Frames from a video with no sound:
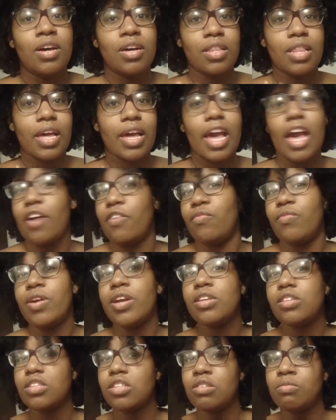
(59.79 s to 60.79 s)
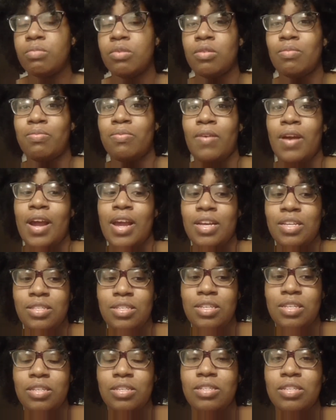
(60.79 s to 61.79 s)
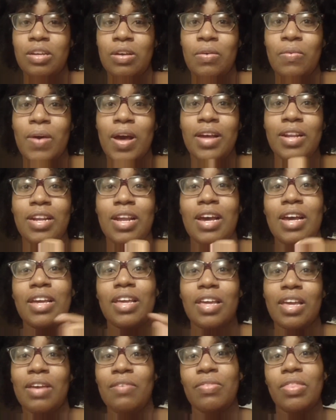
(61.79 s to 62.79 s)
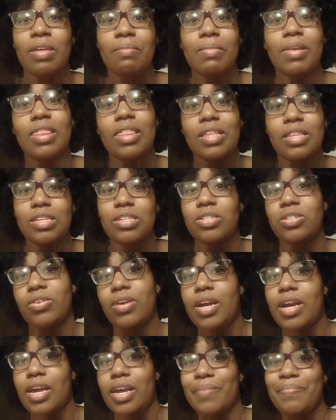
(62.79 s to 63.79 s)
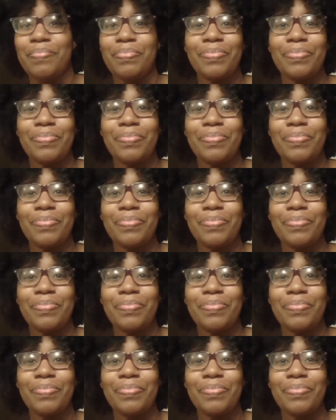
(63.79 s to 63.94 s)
They have reasonable prices, so why not give them another try